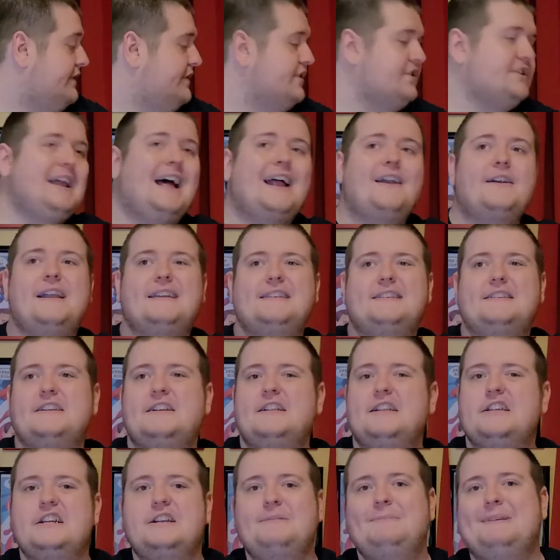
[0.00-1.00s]
There's not
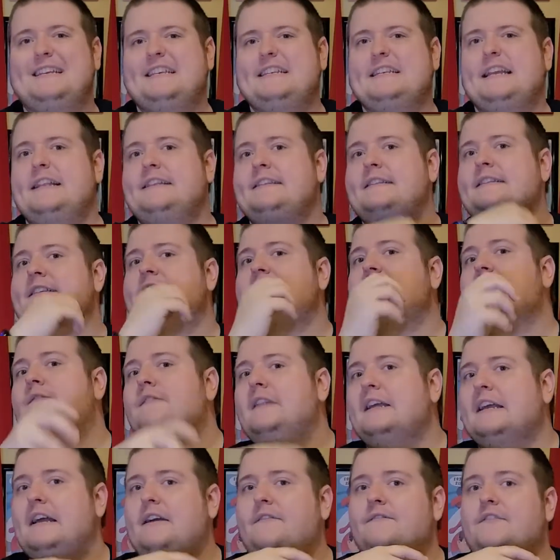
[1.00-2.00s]
necessarily going to be sets and stuff
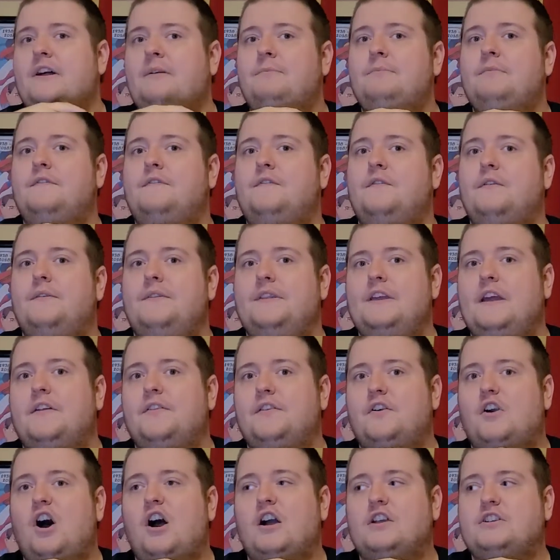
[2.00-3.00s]
like I've done before in the
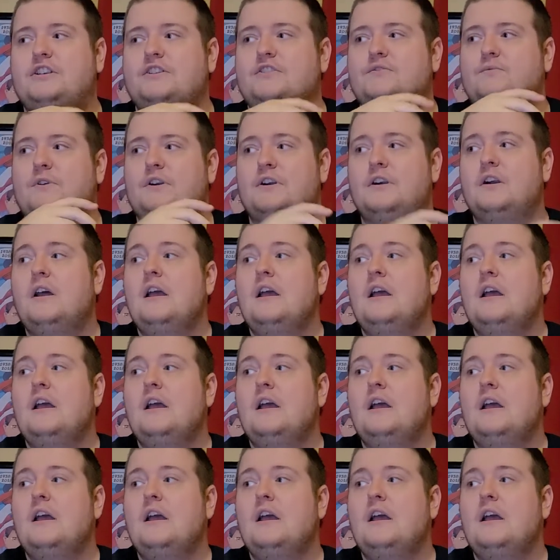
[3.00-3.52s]
other auctions where